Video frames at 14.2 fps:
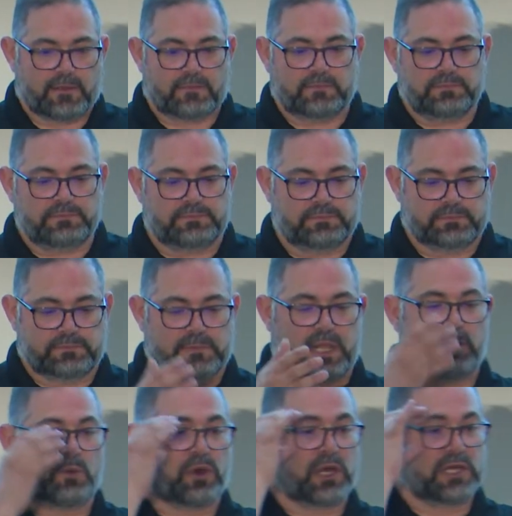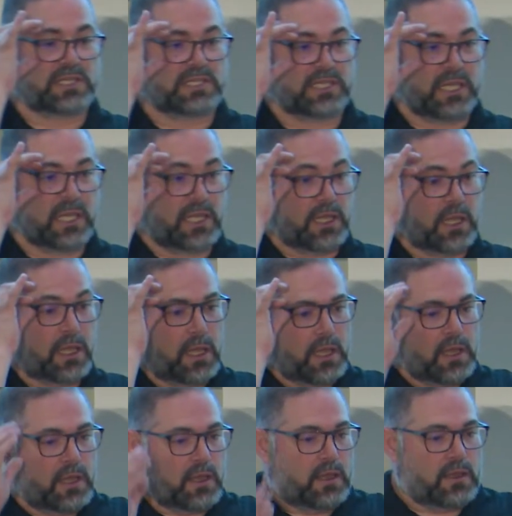And we're going to see,
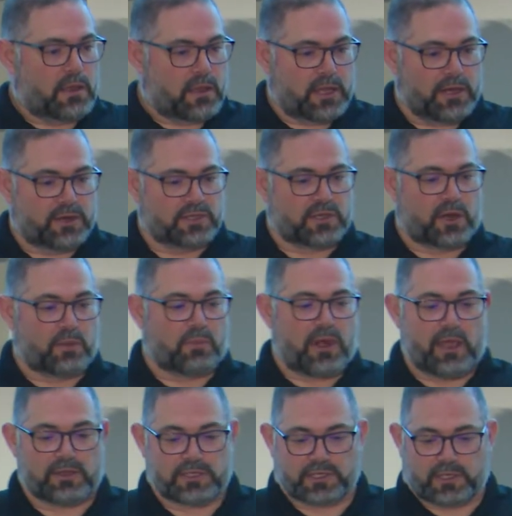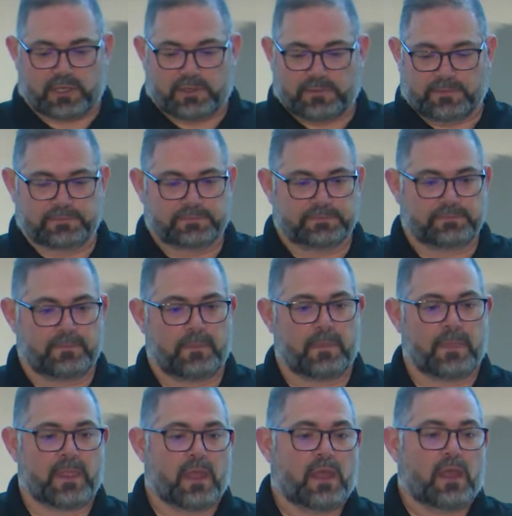here's our browser.
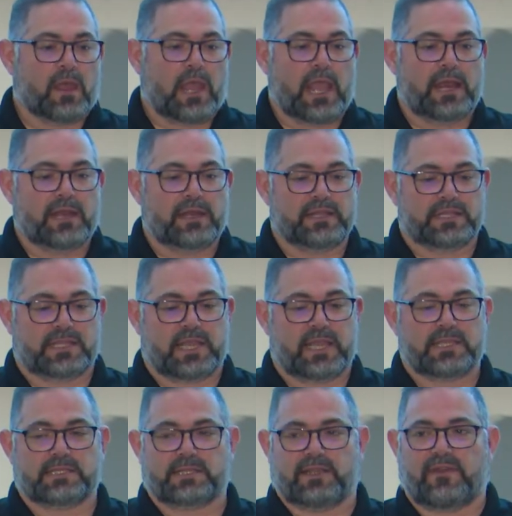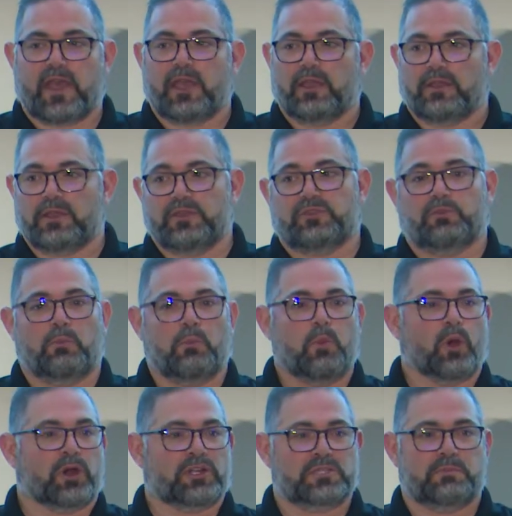And in this case, this
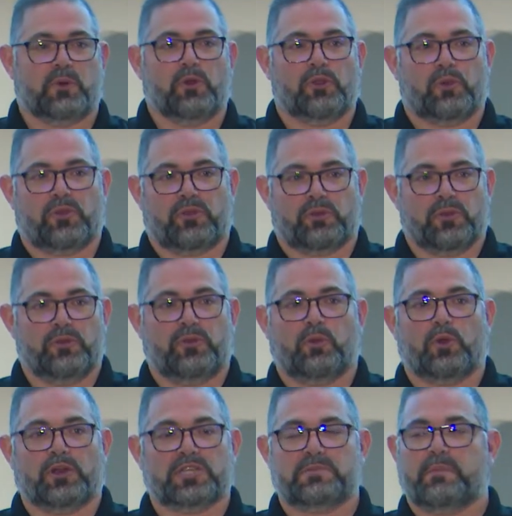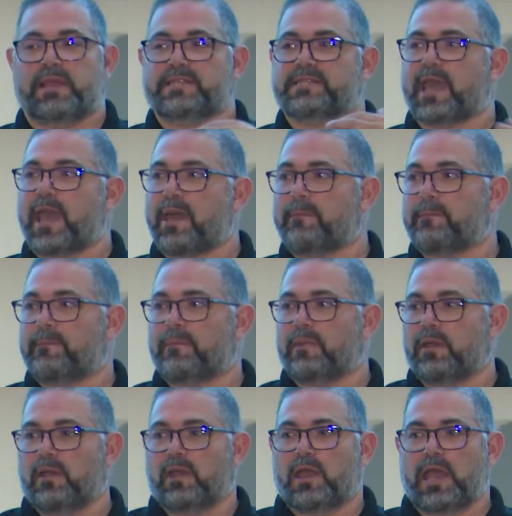works both through the Workspace app
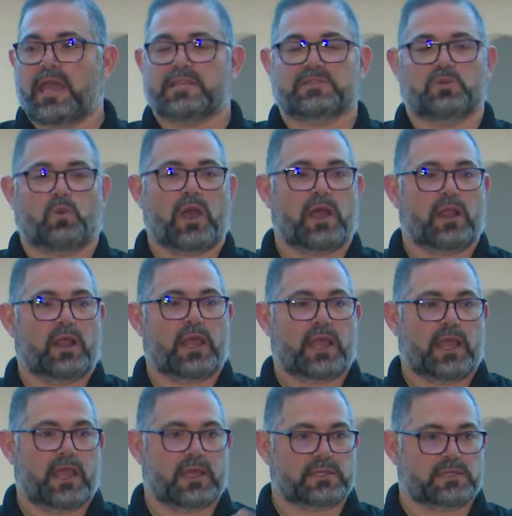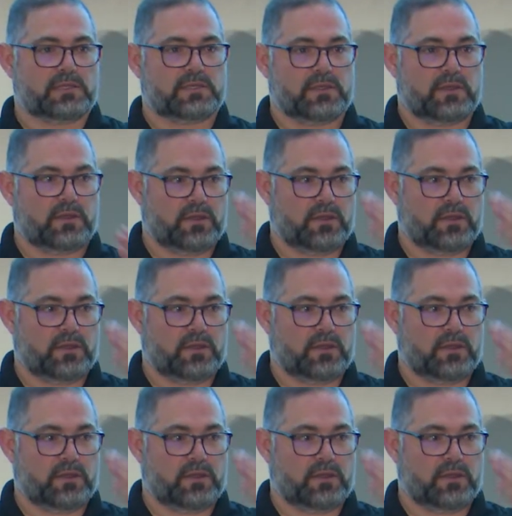as well as